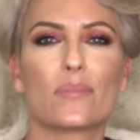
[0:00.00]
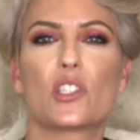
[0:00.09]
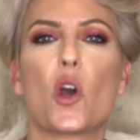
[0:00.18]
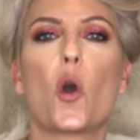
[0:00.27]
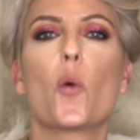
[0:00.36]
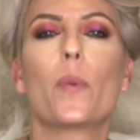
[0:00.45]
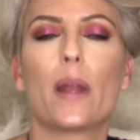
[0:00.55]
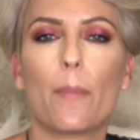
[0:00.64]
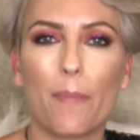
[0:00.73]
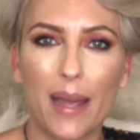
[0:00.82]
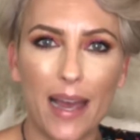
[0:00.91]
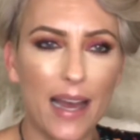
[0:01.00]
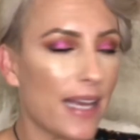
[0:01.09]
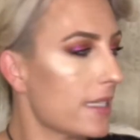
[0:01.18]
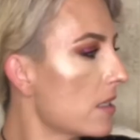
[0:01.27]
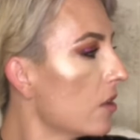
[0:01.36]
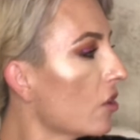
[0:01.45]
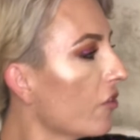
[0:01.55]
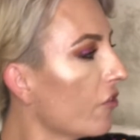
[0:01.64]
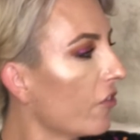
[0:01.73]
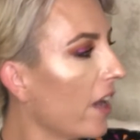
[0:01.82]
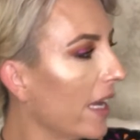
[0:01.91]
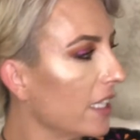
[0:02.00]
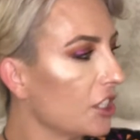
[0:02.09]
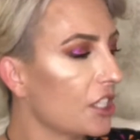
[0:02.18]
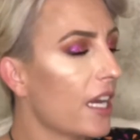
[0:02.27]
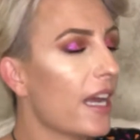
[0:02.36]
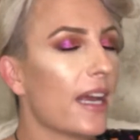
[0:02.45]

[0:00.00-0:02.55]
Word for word: to open up my eyes, look fresh.